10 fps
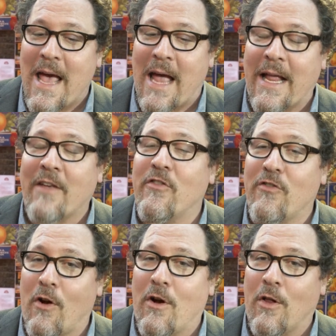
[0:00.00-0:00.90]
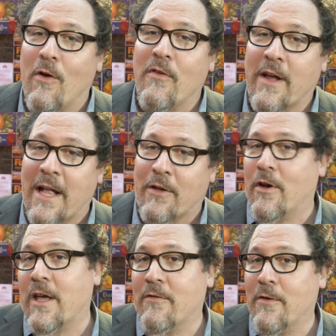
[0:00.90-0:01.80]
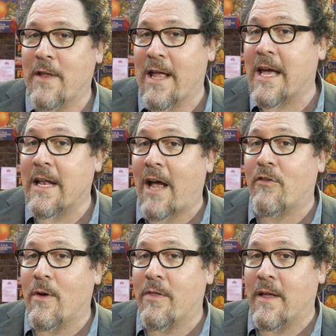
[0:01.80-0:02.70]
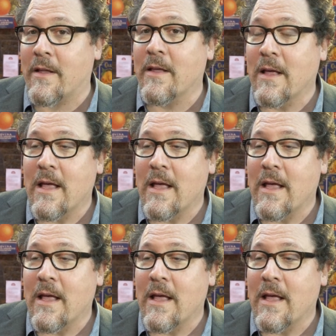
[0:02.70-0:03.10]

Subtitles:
and he has to start all over again cooking food that he connects with, and